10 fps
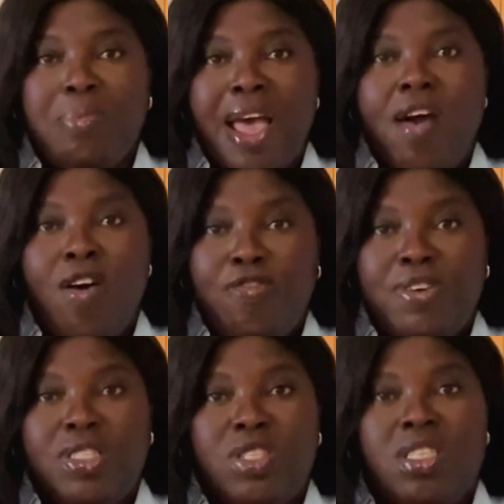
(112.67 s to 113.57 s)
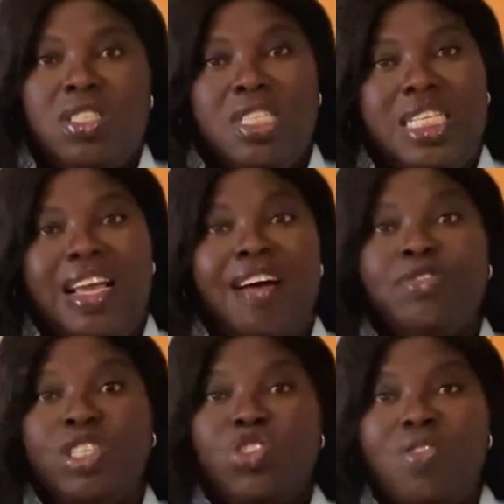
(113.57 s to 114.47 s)
my offer to study
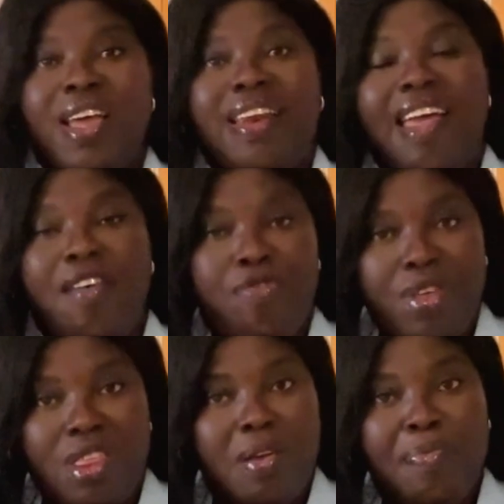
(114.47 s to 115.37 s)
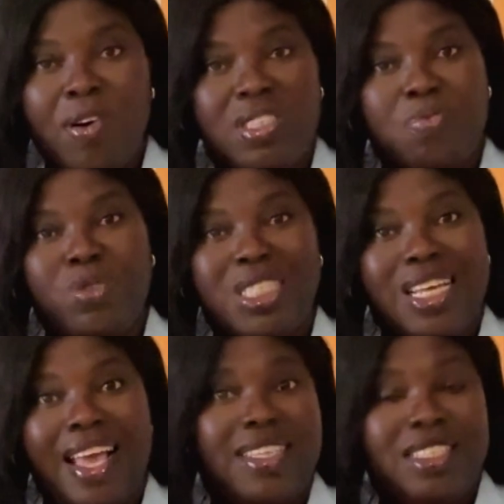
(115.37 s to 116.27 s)
after trying everything possible
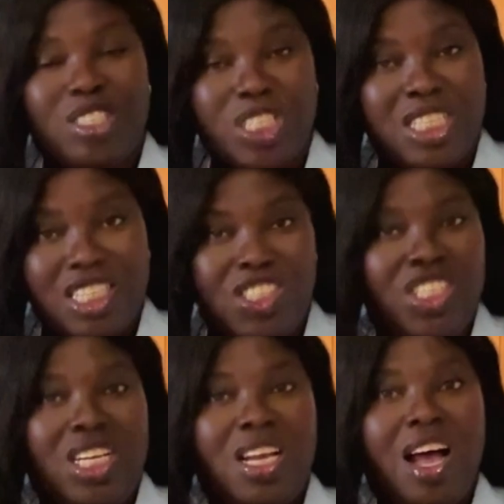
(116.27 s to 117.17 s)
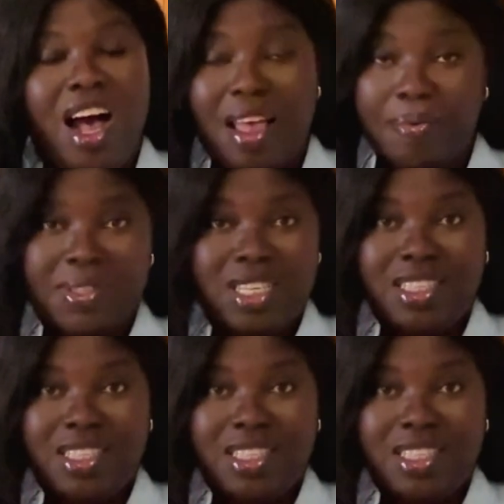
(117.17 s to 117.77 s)
to get into teaching, I was